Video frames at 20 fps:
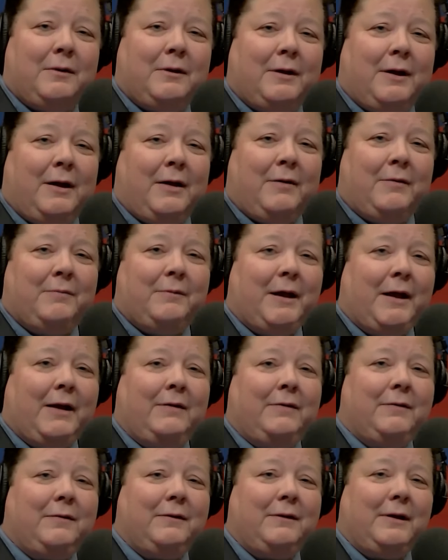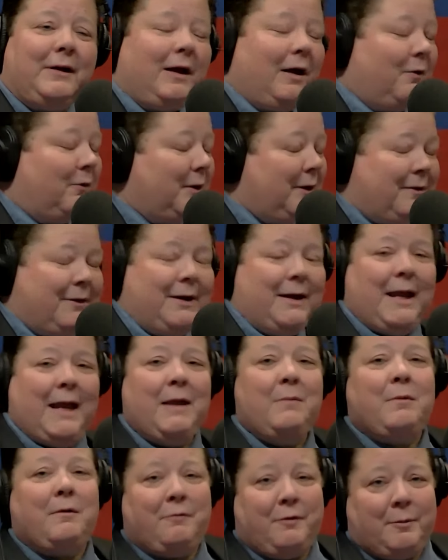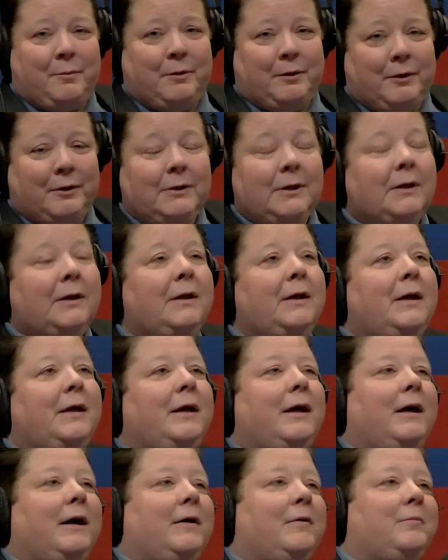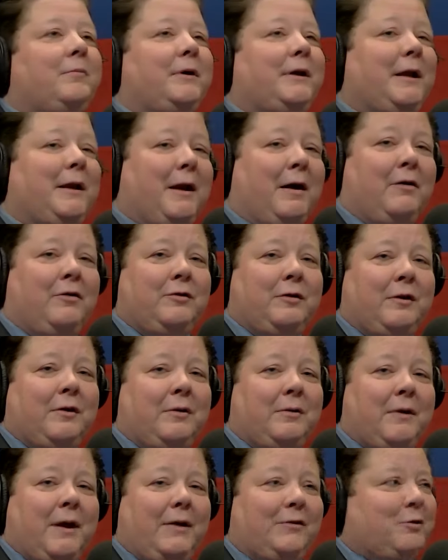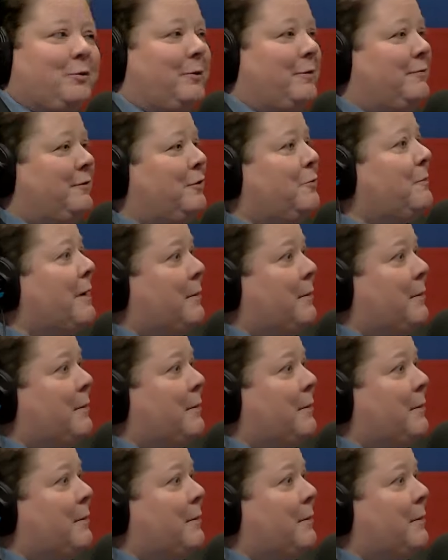uh, not only the name of the book, uh, but it also has a review by